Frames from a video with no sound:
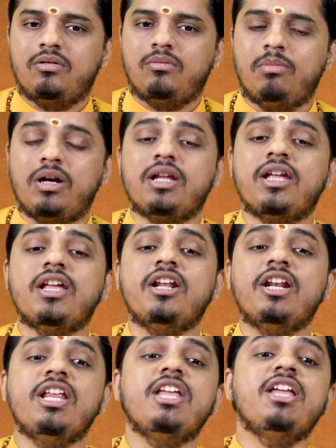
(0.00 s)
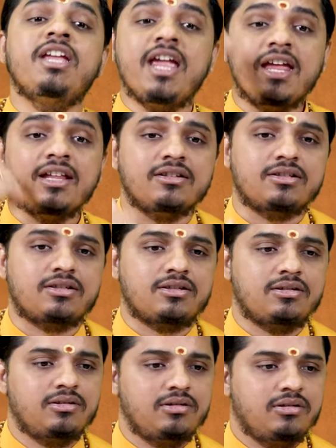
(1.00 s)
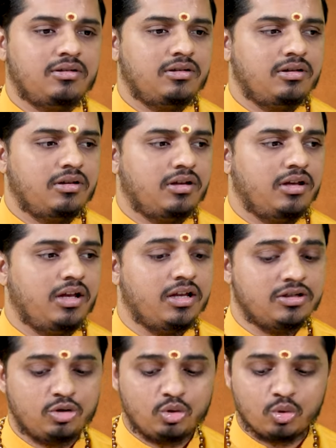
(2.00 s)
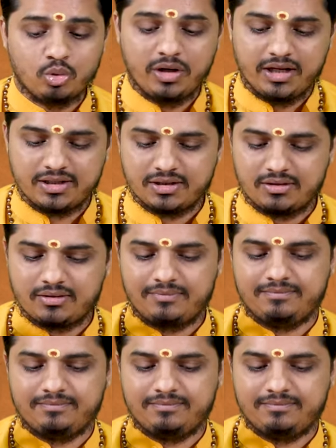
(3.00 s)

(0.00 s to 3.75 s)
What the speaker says: But he regains his true nature.